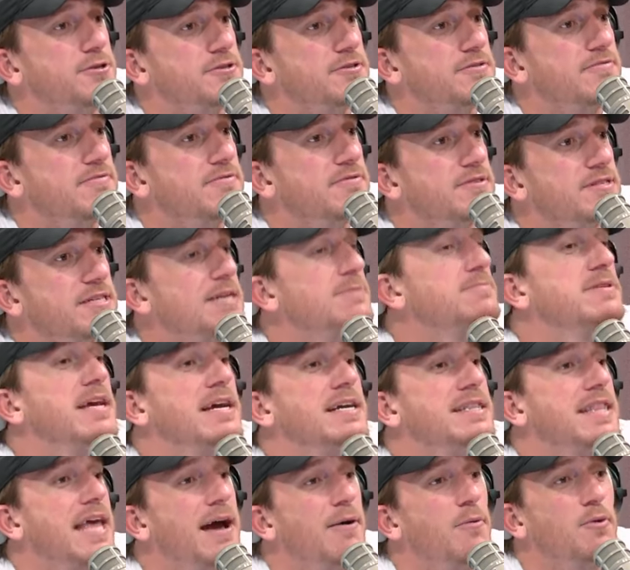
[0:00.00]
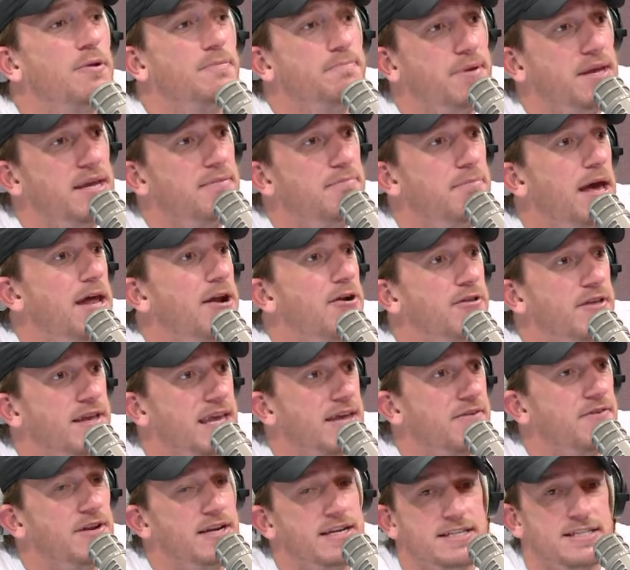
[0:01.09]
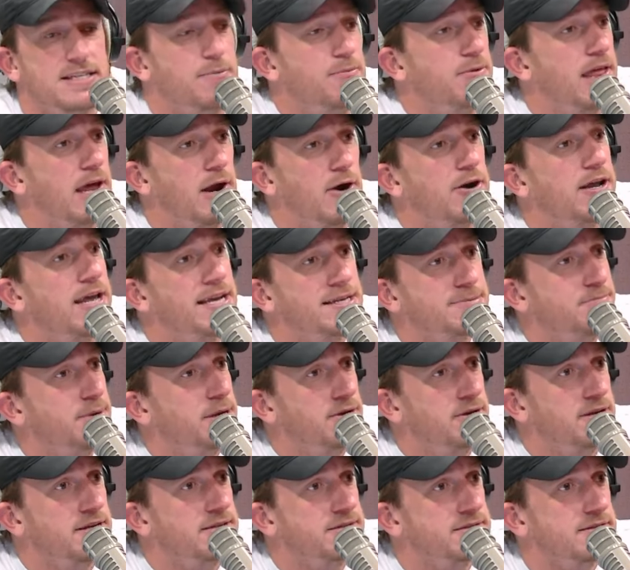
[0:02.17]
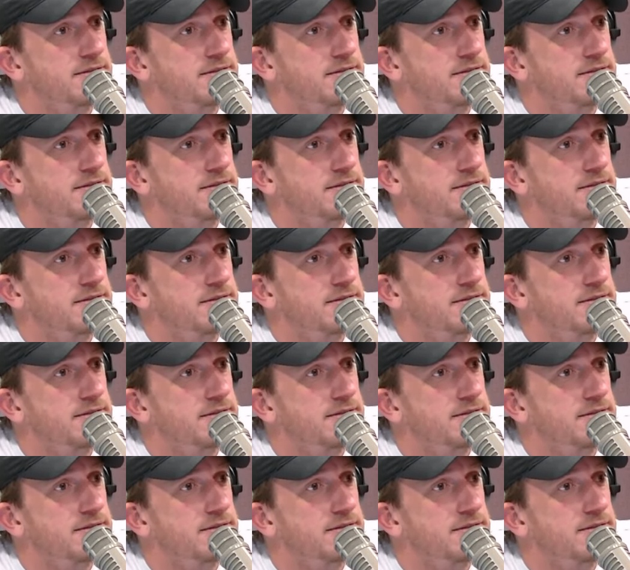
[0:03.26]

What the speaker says: Seems like that would be better than giving it someone that already has billions.